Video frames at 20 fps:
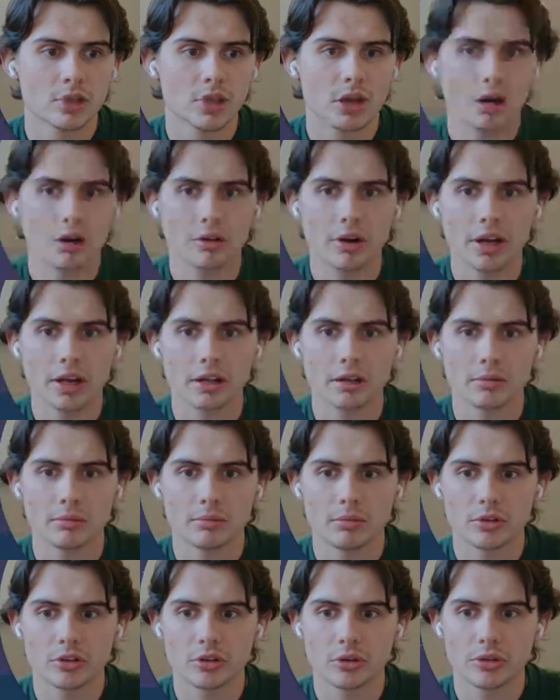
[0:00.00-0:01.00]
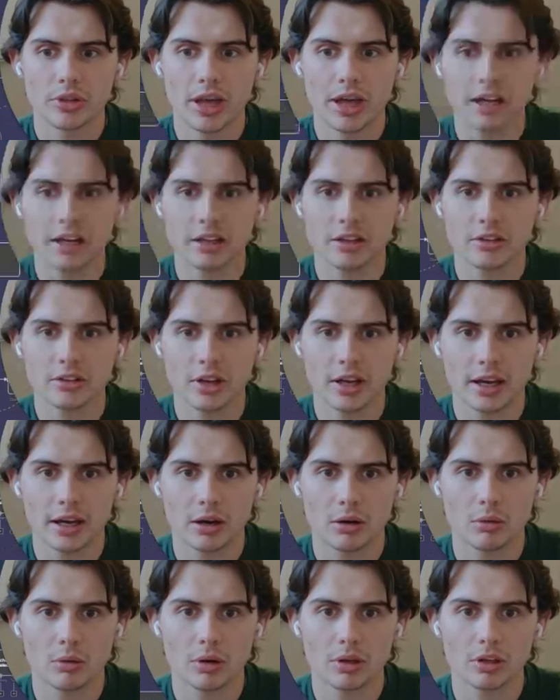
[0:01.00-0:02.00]
All right, so that is
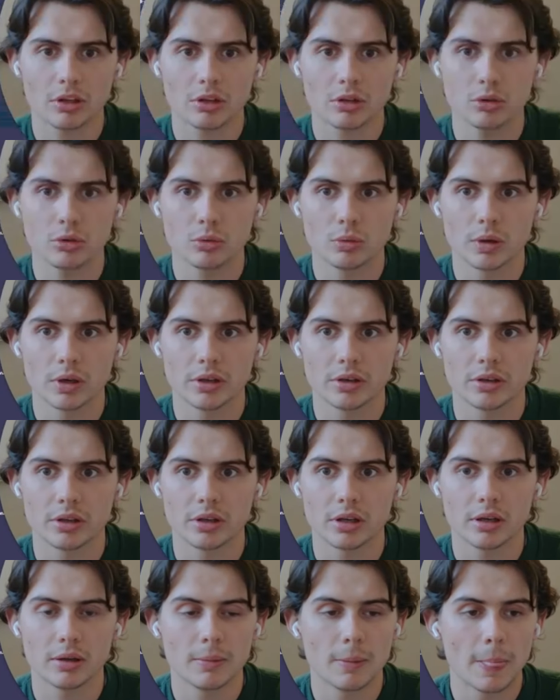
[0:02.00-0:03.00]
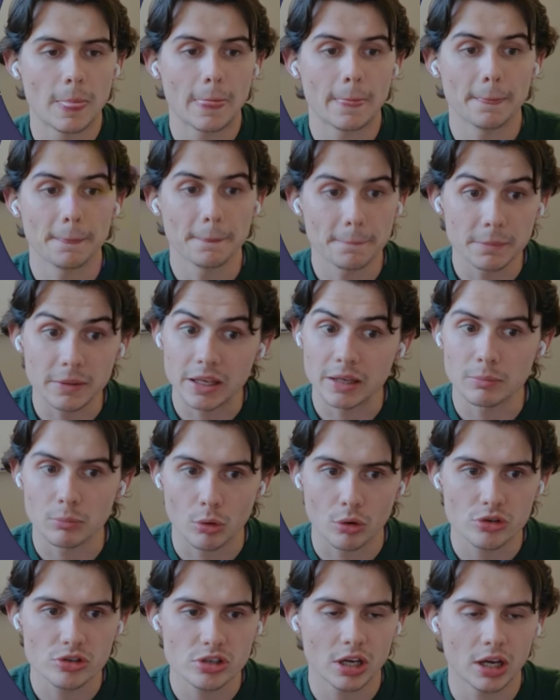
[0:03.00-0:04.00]
how you would get
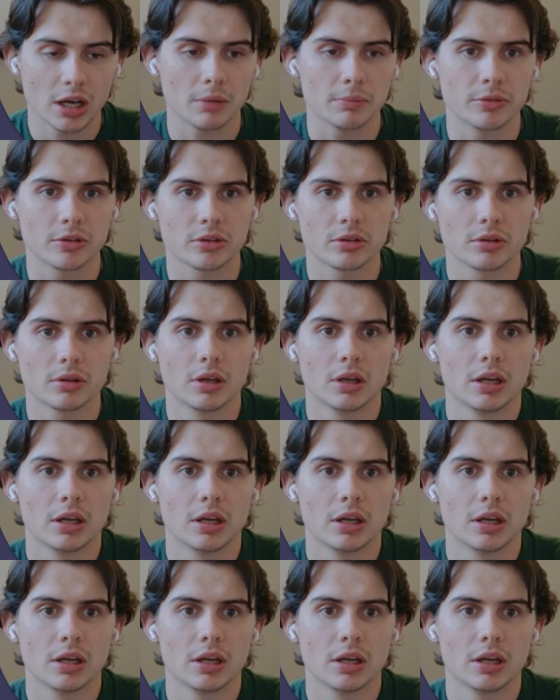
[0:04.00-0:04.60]
more jobs.